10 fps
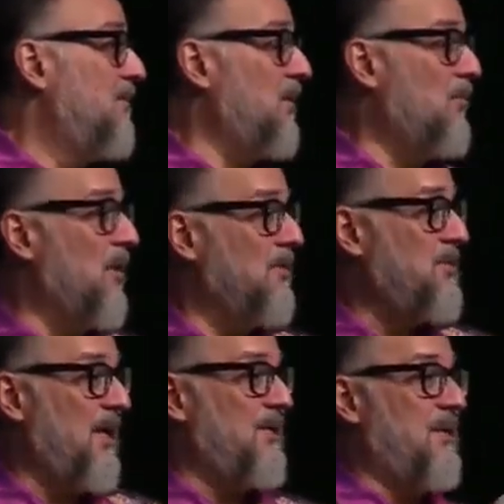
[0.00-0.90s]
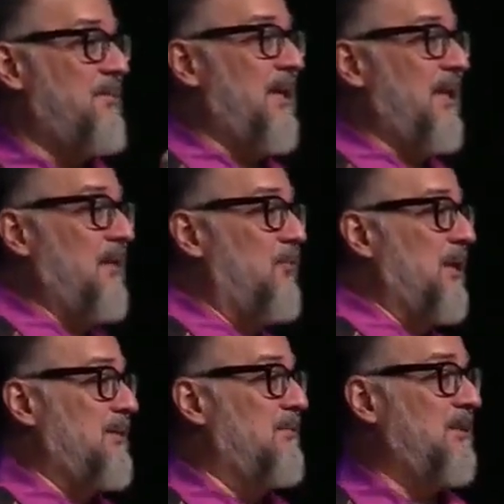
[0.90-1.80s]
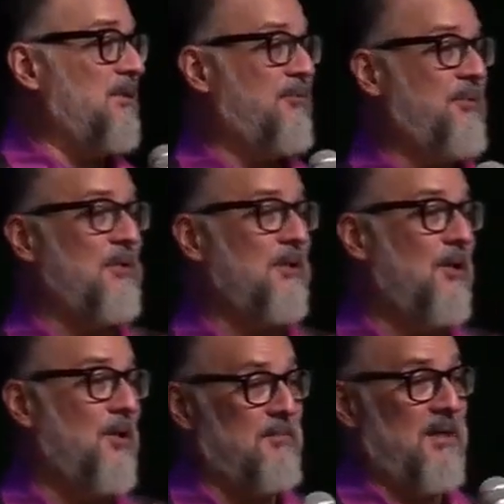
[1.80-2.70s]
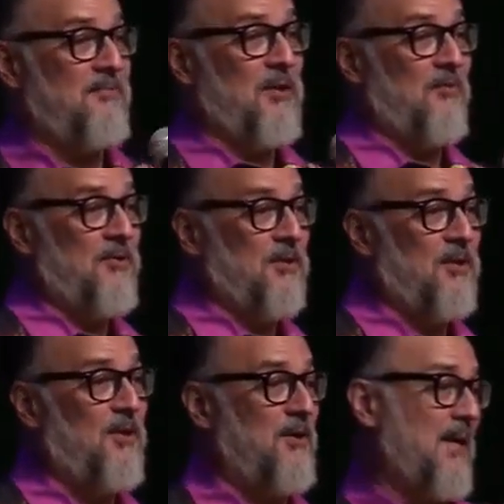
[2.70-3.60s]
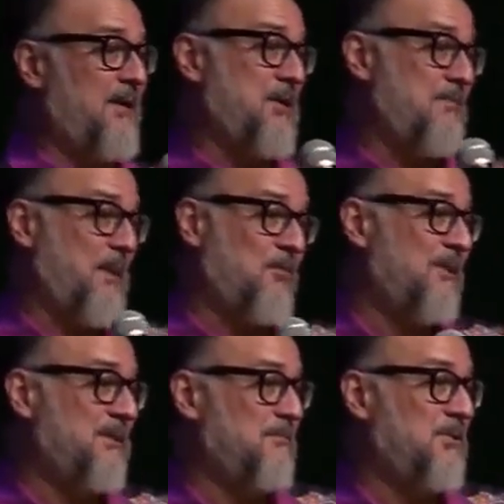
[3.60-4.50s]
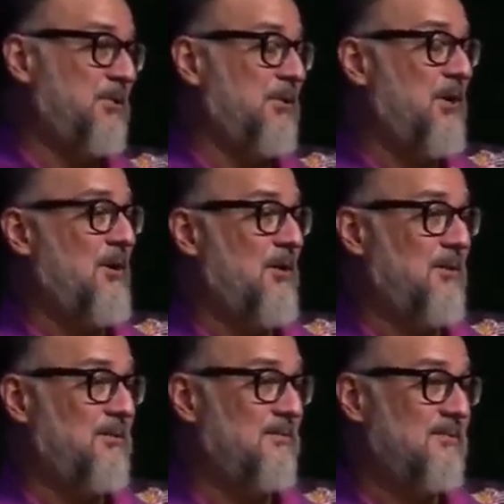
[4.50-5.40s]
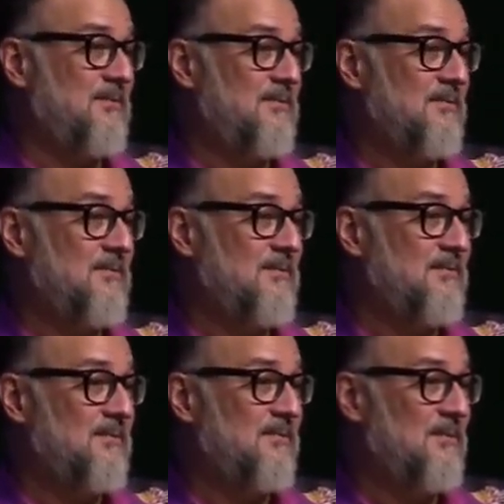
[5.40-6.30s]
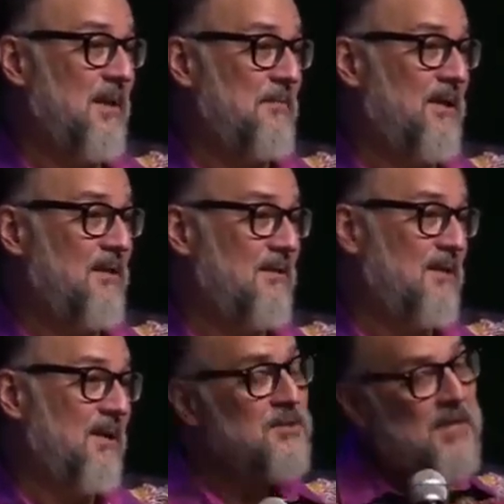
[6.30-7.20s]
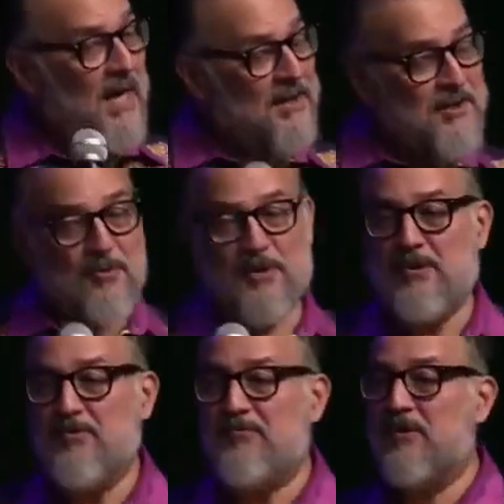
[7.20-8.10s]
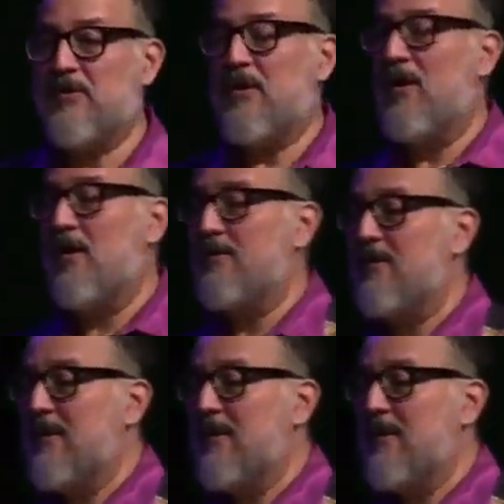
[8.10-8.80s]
But the word says the beginning of wisdom is the fear of the Lord. But if you don't fear the Lord, how do you expect wisdom to turn on? Amen. So, how do you know whether you fear God?